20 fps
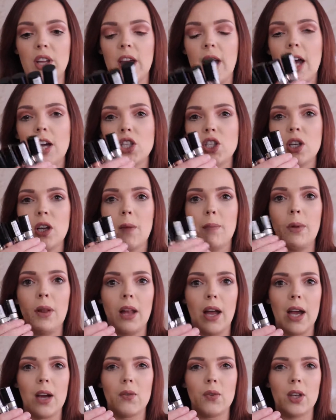They actually
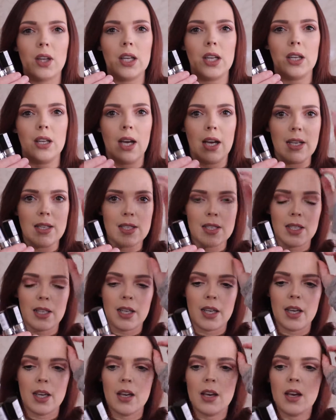apply really
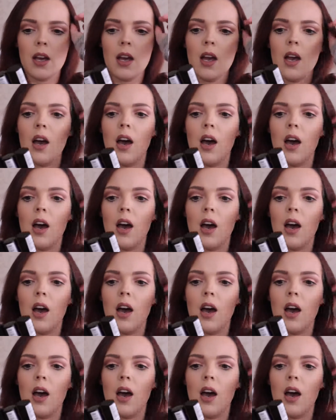nicely.